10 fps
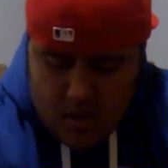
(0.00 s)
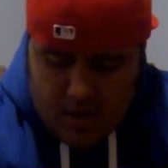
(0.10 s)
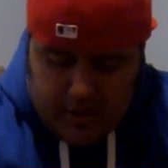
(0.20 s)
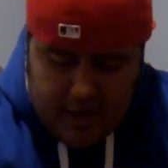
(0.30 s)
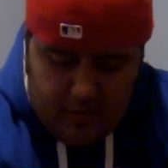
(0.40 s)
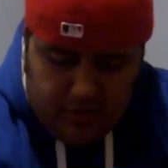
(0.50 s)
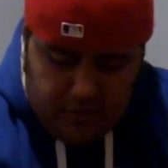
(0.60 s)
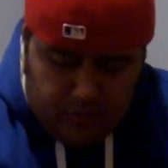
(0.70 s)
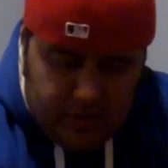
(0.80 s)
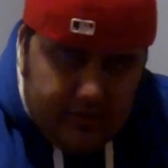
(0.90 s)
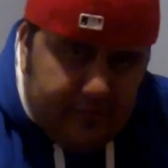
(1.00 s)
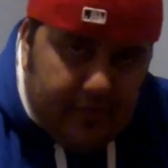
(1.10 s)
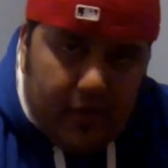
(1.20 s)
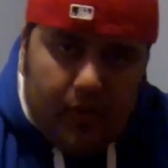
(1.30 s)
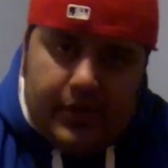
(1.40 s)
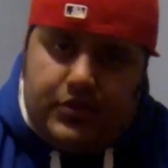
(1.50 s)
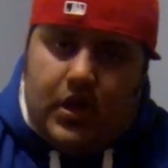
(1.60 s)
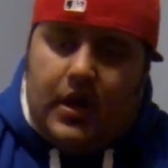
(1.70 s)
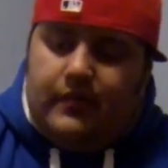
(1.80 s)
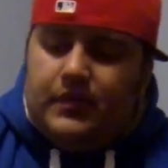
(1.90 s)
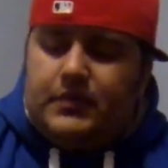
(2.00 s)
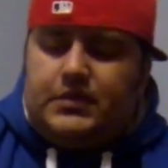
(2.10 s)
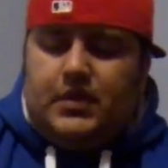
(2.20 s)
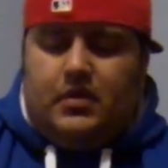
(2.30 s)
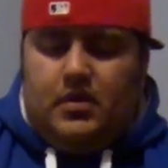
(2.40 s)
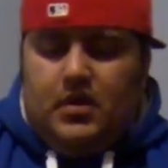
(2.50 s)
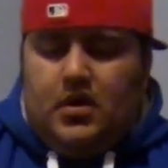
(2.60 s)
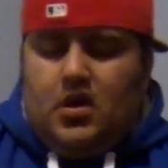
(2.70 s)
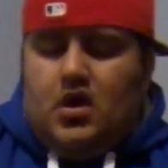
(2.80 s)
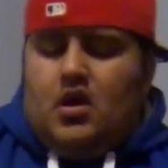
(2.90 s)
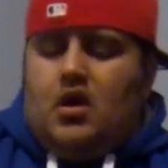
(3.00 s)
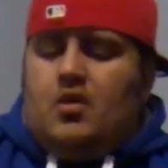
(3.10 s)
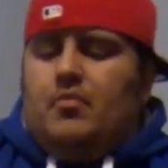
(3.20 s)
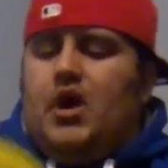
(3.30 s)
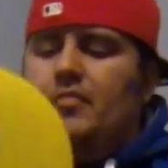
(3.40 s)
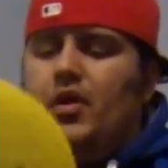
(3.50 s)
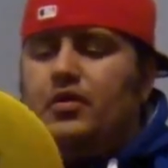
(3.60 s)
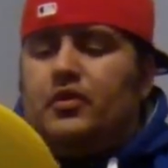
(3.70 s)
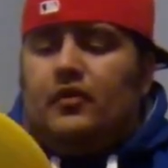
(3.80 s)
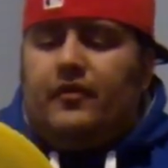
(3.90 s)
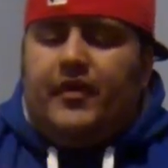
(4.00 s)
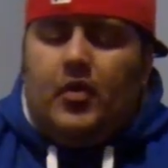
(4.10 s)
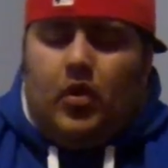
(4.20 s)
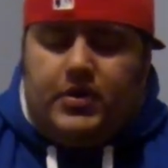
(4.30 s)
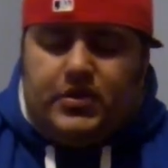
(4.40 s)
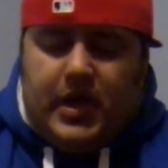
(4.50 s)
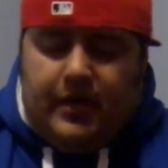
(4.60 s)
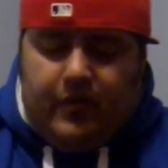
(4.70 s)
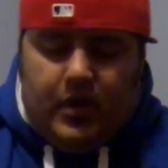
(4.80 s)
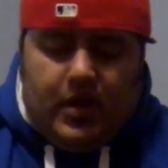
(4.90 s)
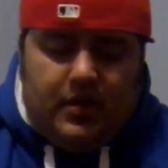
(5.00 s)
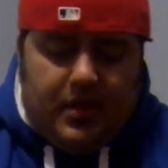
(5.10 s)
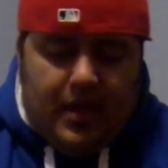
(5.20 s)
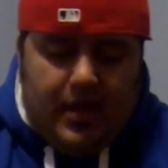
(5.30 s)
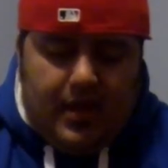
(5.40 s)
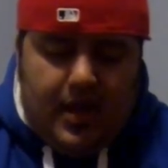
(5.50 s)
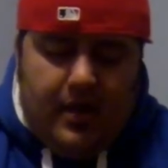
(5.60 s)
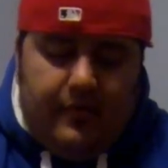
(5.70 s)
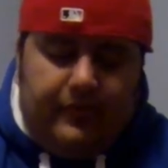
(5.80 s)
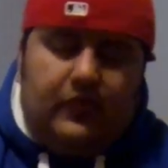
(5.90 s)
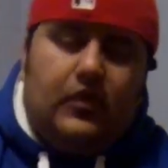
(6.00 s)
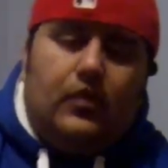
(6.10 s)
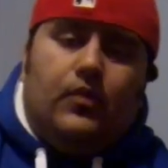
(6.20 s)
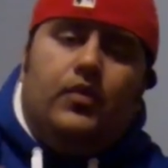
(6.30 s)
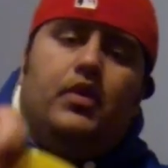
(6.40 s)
I carry 3 fairway drivers. My most over fairway driver is a F2